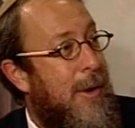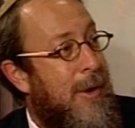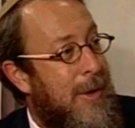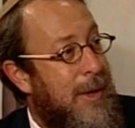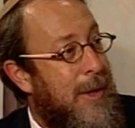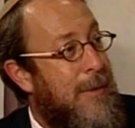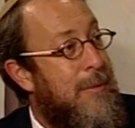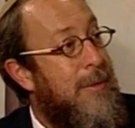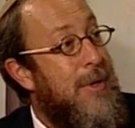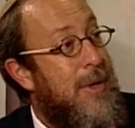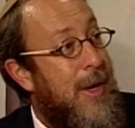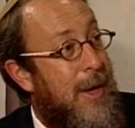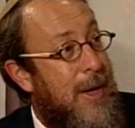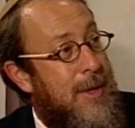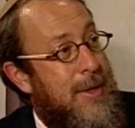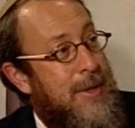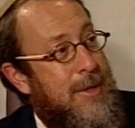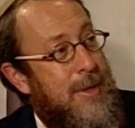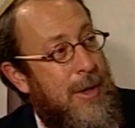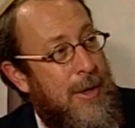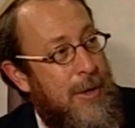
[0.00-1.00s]
are given to
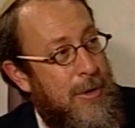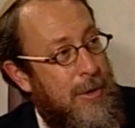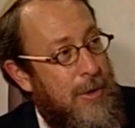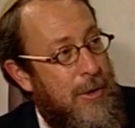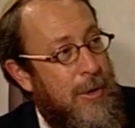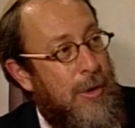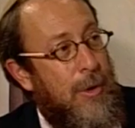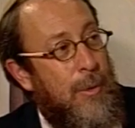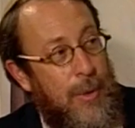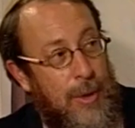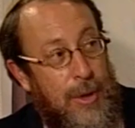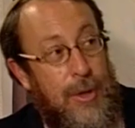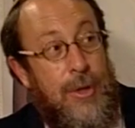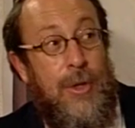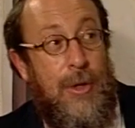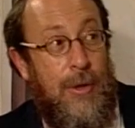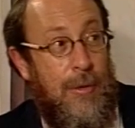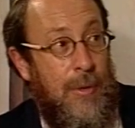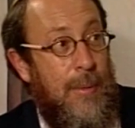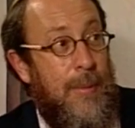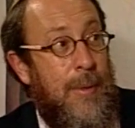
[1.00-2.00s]
us under the
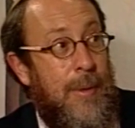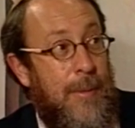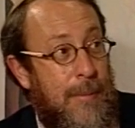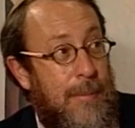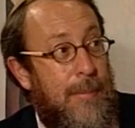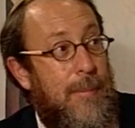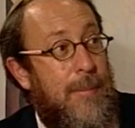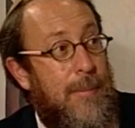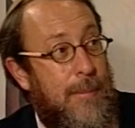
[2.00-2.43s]
coalition agreement.